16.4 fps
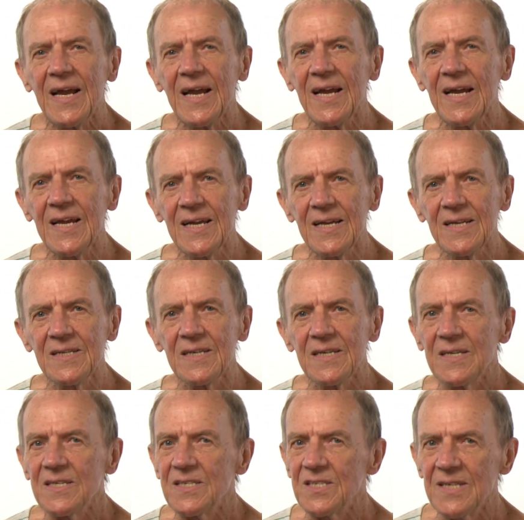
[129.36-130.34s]
and
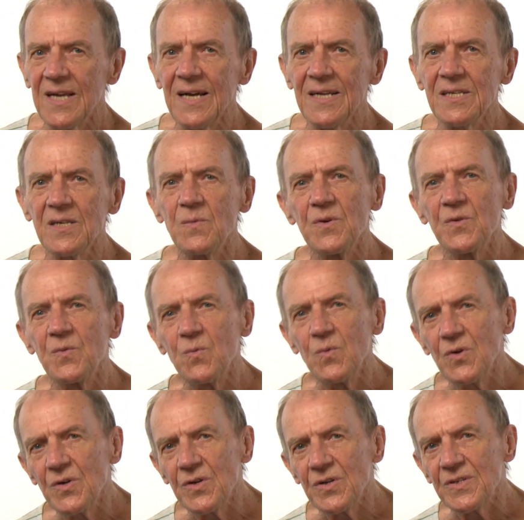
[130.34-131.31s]
started with
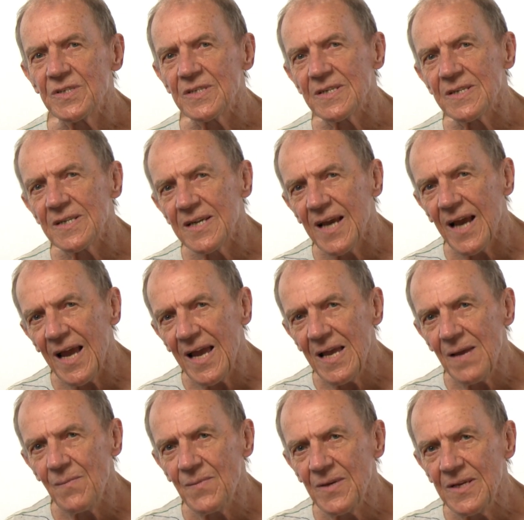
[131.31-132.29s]
words that
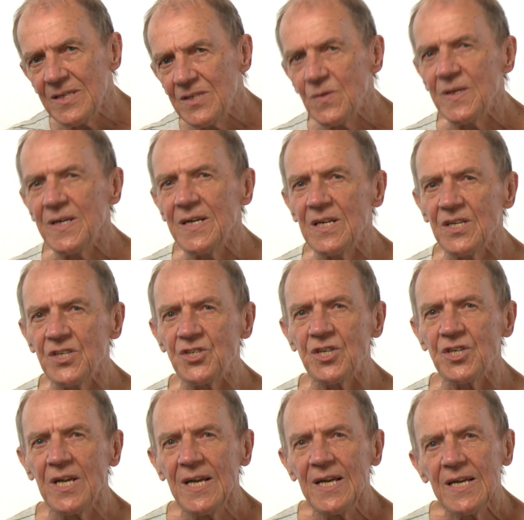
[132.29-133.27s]
came into
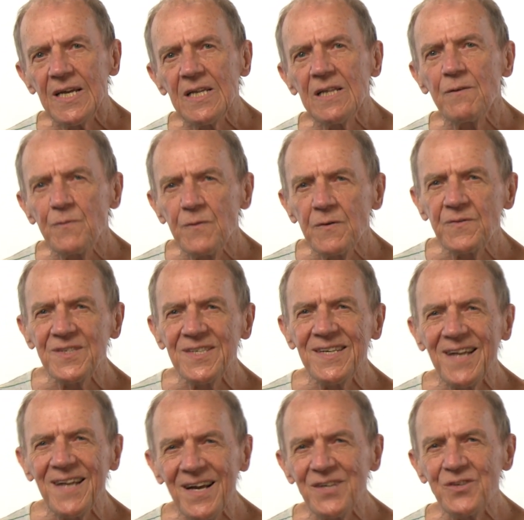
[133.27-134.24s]
English in the
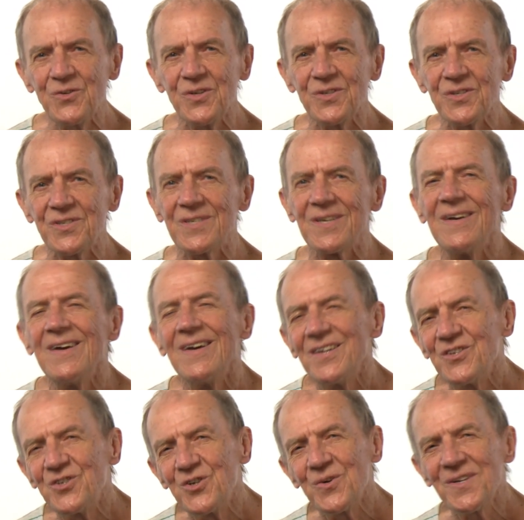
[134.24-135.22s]
1500s
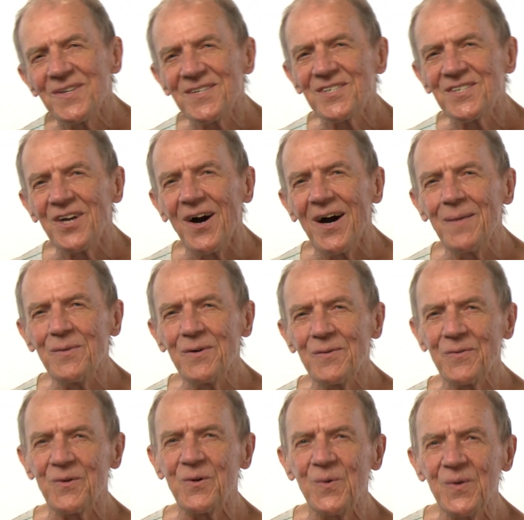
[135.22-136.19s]
during the time
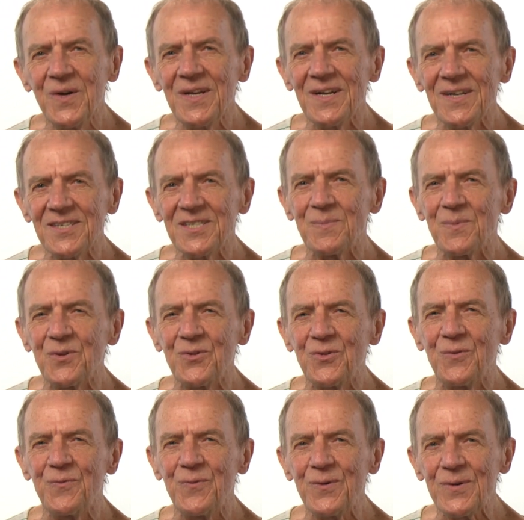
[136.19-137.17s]
of Queen Elizabeth
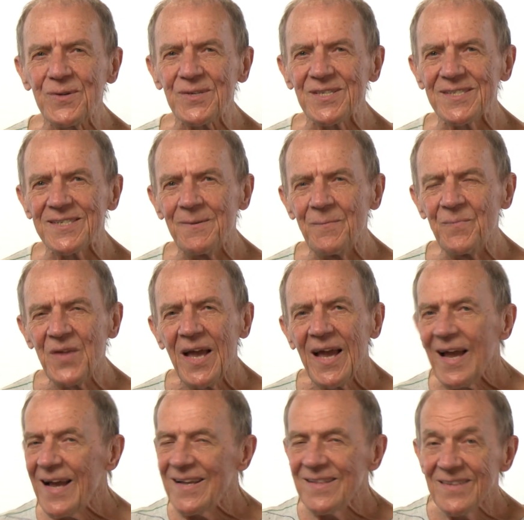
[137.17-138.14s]
I
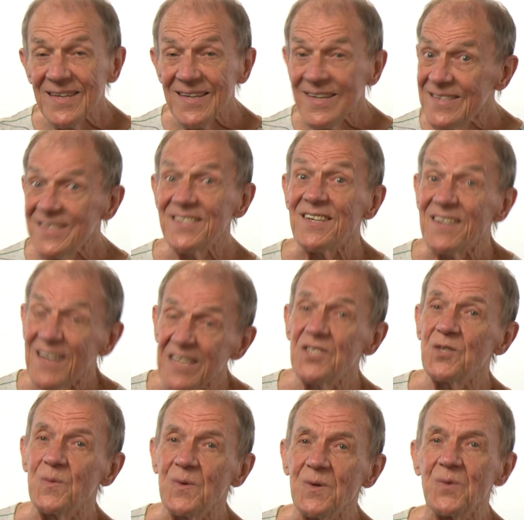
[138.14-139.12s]
and the
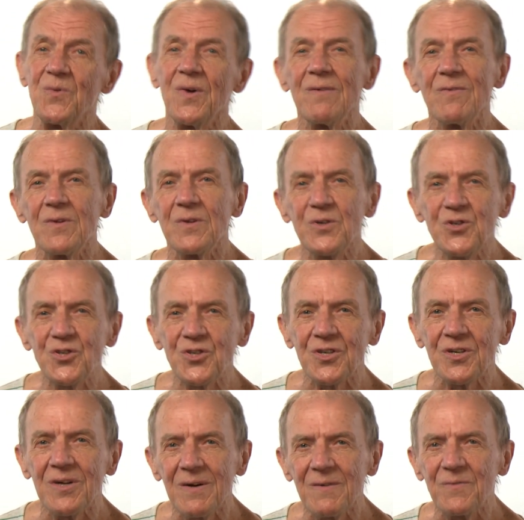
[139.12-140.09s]
intellectual
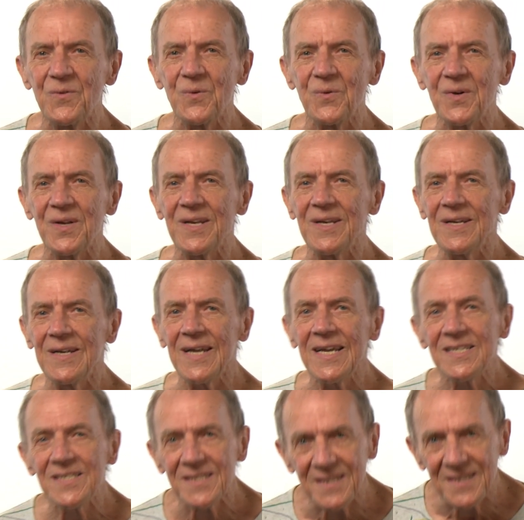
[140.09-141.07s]
revolution of the
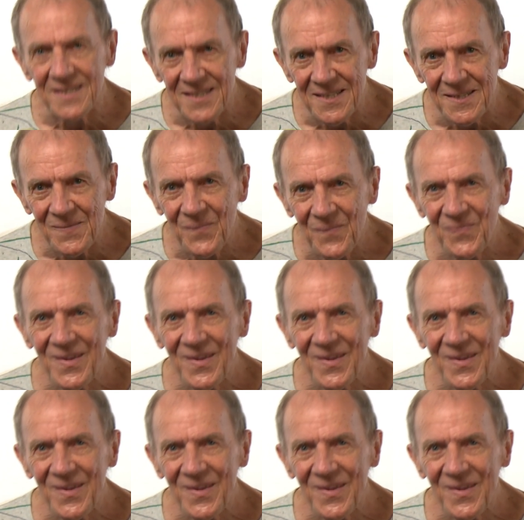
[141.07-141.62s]
Renaissance.